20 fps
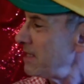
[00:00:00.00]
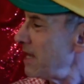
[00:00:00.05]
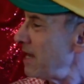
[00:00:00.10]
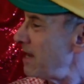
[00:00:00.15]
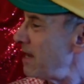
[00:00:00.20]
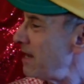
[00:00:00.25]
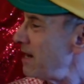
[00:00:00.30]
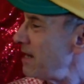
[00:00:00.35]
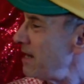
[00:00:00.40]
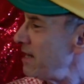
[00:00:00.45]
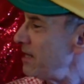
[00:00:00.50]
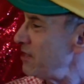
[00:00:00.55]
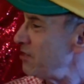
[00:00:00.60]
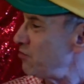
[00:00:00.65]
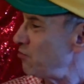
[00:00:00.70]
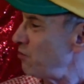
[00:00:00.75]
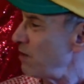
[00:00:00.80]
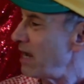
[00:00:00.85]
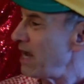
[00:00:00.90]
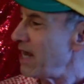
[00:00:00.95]
hat
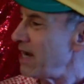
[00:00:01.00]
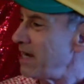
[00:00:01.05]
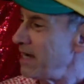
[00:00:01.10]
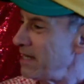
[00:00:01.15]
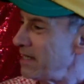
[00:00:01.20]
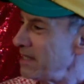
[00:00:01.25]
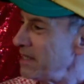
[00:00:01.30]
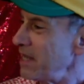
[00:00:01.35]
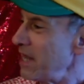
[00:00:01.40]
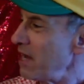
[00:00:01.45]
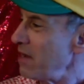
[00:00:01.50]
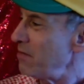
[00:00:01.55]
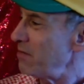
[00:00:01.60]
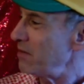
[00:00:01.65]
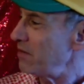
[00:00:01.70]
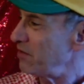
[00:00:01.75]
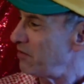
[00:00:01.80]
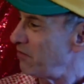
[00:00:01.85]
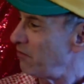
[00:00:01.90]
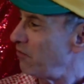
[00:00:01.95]
is red. His
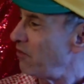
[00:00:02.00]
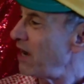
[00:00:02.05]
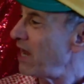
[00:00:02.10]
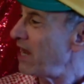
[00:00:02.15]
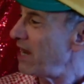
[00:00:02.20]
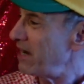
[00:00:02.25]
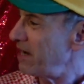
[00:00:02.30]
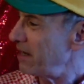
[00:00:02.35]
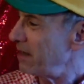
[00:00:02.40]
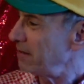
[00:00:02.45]
name is Fred.